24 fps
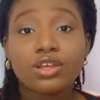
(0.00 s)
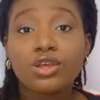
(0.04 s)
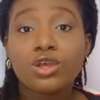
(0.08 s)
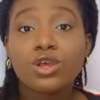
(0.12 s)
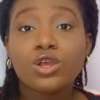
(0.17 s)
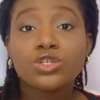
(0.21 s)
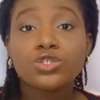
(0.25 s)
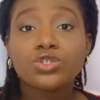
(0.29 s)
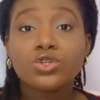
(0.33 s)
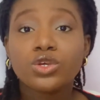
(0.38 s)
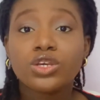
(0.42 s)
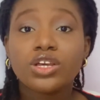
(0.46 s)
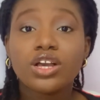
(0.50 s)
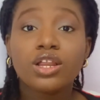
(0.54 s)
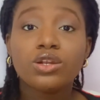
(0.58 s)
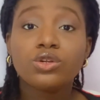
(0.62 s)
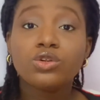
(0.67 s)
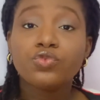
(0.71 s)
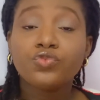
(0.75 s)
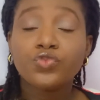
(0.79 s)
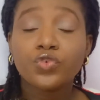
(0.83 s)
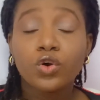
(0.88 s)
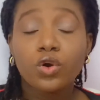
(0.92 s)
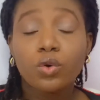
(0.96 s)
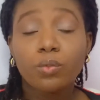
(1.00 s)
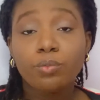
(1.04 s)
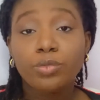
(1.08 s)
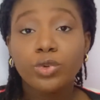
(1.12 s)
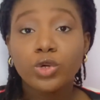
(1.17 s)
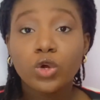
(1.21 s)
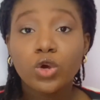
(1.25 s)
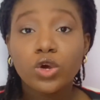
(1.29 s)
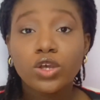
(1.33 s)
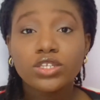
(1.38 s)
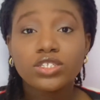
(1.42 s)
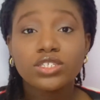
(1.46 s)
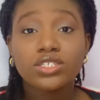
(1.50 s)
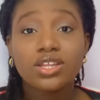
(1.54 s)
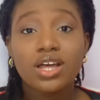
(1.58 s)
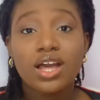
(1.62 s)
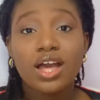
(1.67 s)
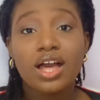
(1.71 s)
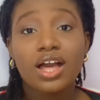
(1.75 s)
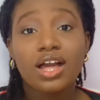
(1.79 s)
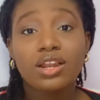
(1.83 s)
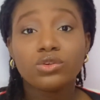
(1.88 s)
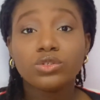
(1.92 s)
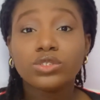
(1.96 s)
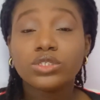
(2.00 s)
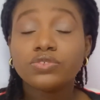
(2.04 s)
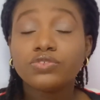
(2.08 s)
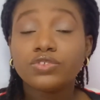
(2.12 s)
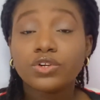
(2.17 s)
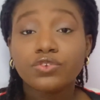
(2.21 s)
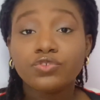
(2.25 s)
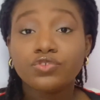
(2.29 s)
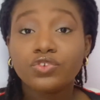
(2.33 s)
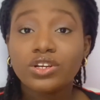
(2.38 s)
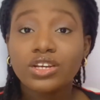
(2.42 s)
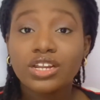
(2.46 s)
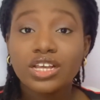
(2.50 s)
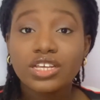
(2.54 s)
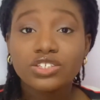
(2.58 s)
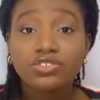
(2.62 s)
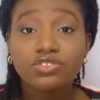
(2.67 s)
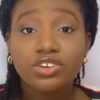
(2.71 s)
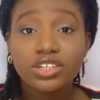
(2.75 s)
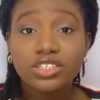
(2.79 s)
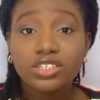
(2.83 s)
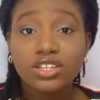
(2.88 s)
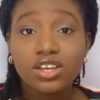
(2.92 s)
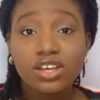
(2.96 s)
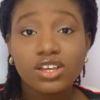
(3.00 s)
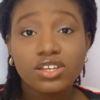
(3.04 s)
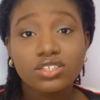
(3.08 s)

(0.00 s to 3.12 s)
So you can look for blogs that are looking for freelance writers.